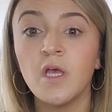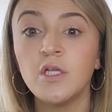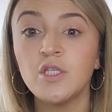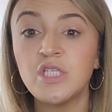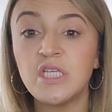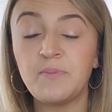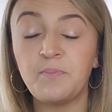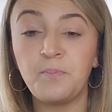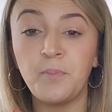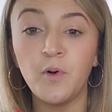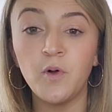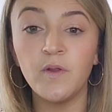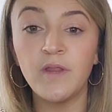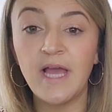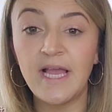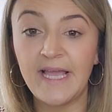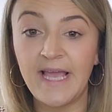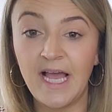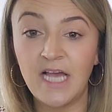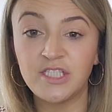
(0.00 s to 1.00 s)
To pull
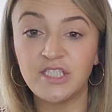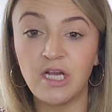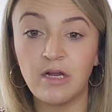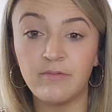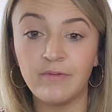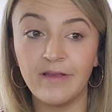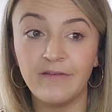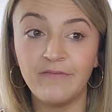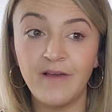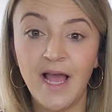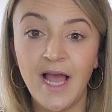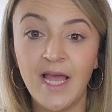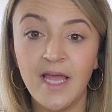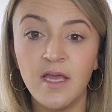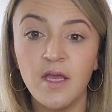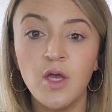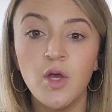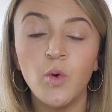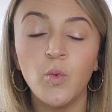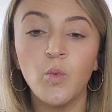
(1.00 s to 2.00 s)
that cash out
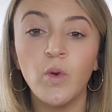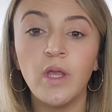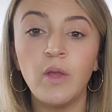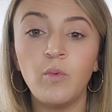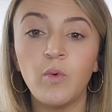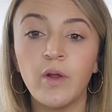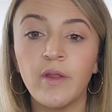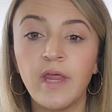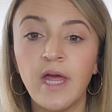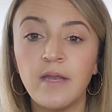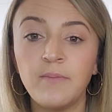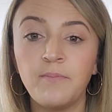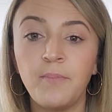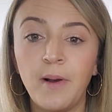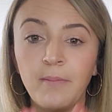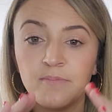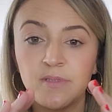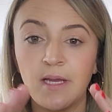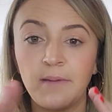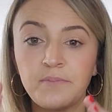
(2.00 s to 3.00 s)
refi, we were then
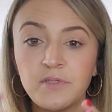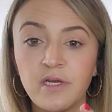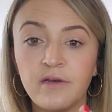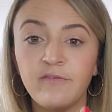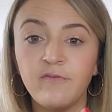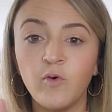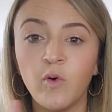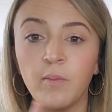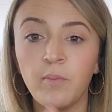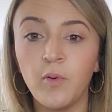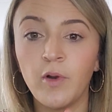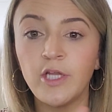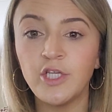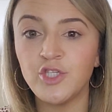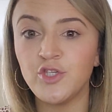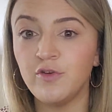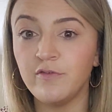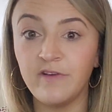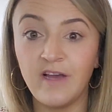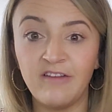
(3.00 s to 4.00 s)
bumped up to
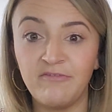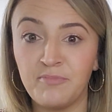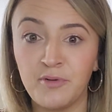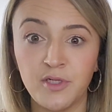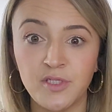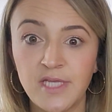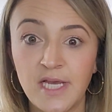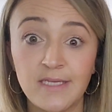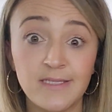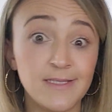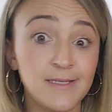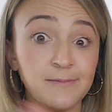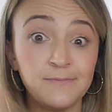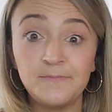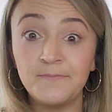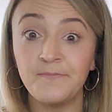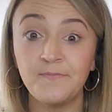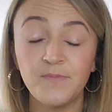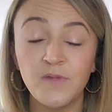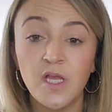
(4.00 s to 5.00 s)
4.25%.
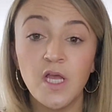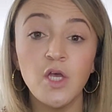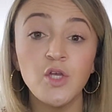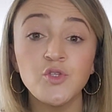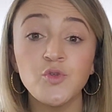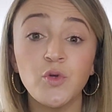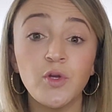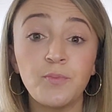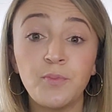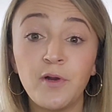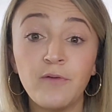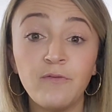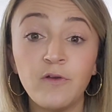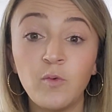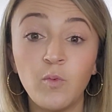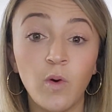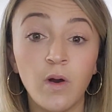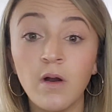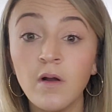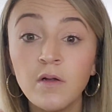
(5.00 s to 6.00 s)
So in a
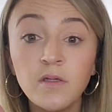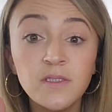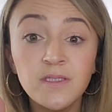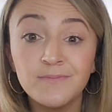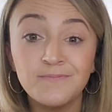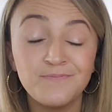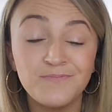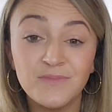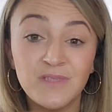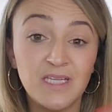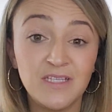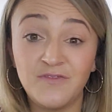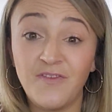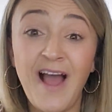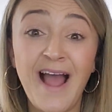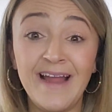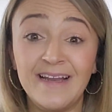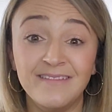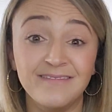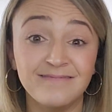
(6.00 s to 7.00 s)
perfect world, it's
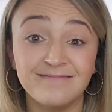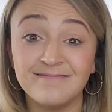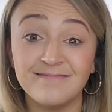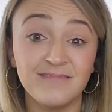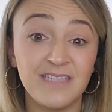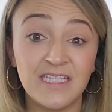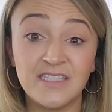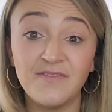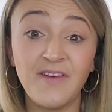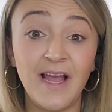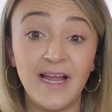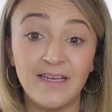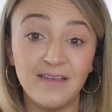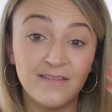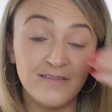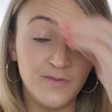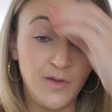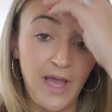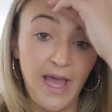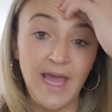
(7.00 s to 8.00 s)
fine. That's fine,
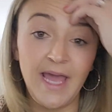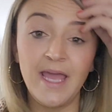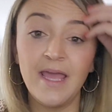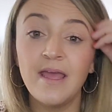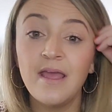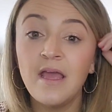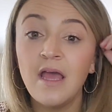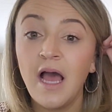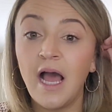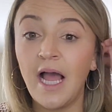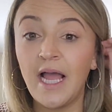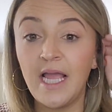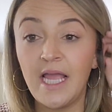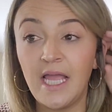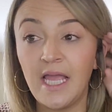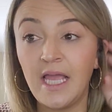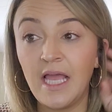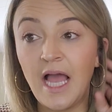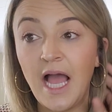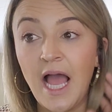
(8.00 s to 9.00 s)
okay?
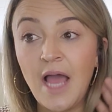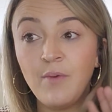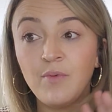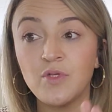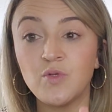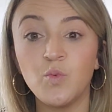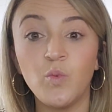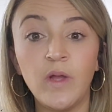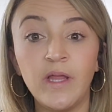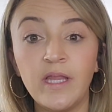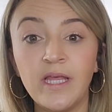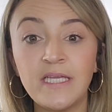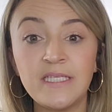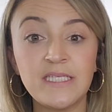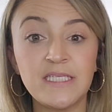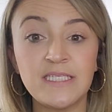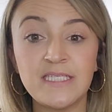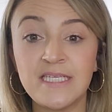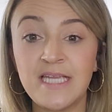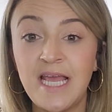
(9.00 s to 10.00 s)
I was willing
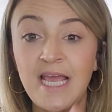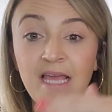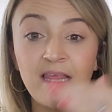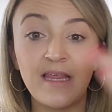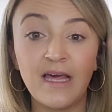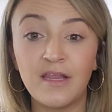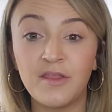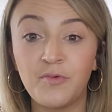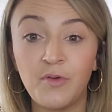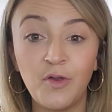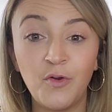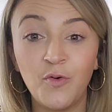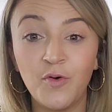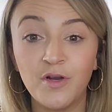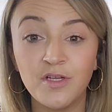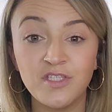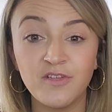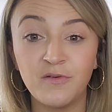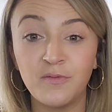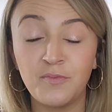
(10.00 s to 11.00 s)
to take that
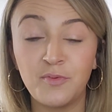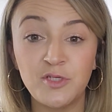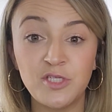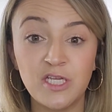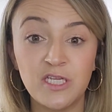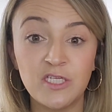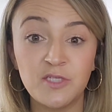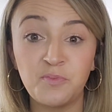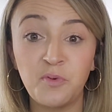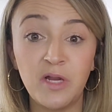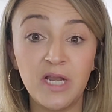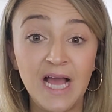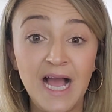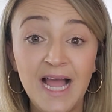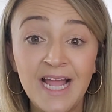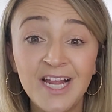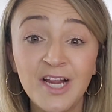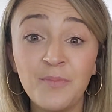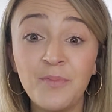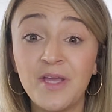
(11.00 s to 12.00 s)
0.75 of a percentage point
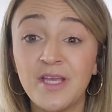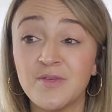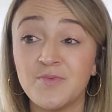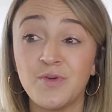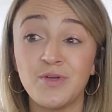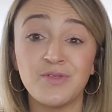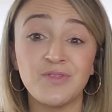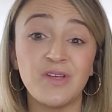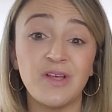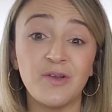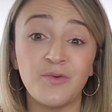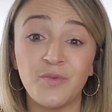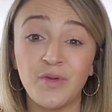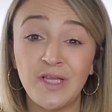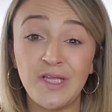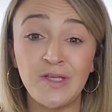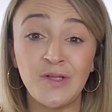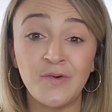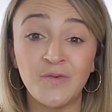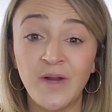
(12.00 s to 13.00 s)
higher because we were still at a
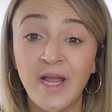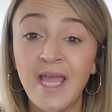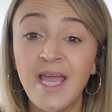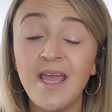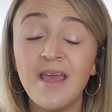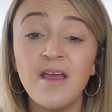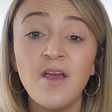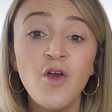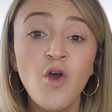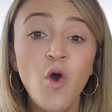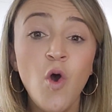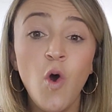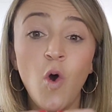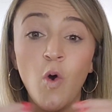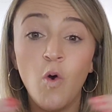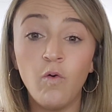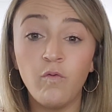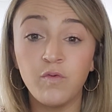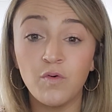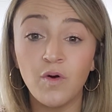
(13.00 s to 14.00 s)
really low rate.
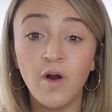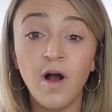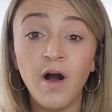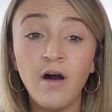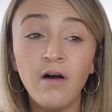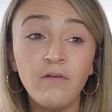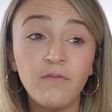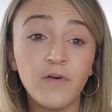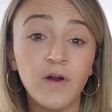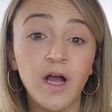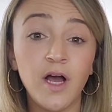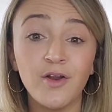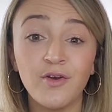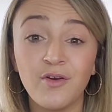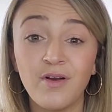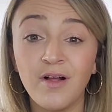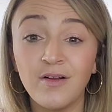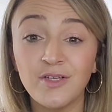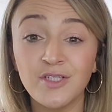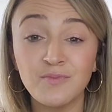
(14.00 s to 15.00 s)
Overall, for
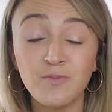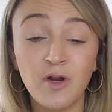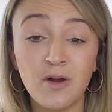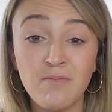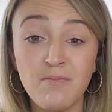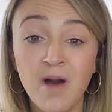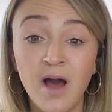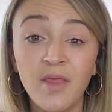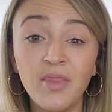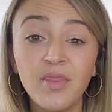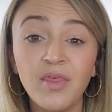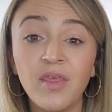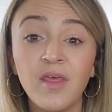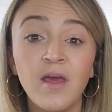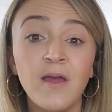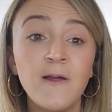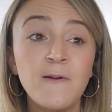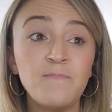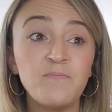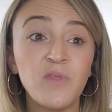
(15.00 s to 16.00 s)
$100 more a month,
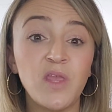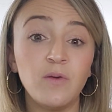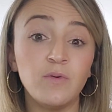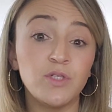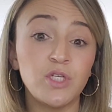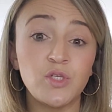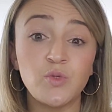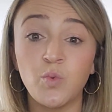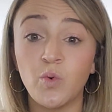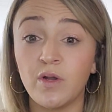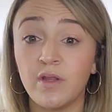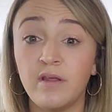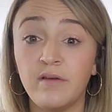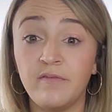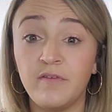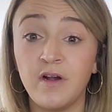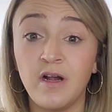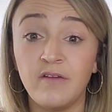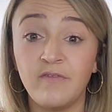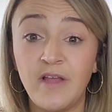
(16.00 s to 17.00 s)
it was just worth it
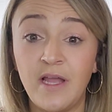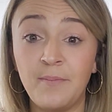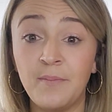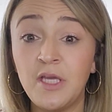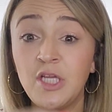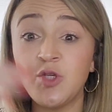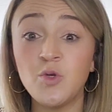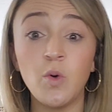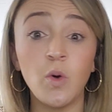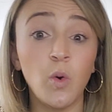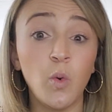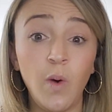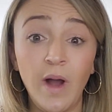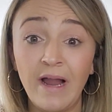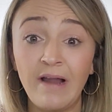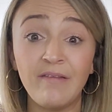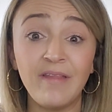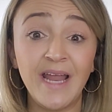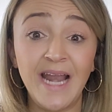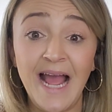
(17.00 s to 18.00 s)
for our family to
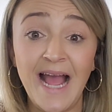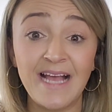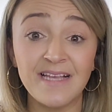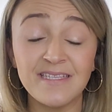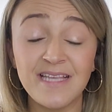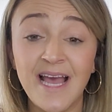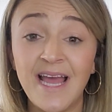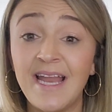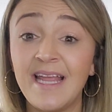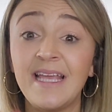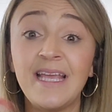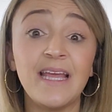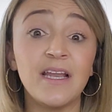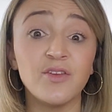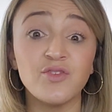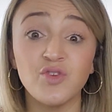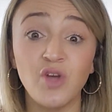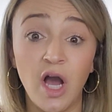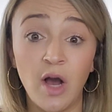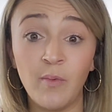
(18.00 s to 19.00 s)
acquire that asset and get
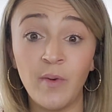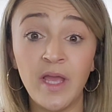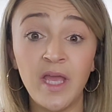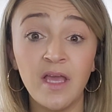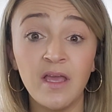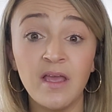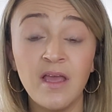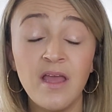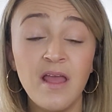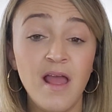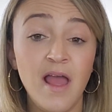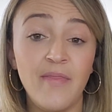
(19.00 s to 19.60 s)
us going.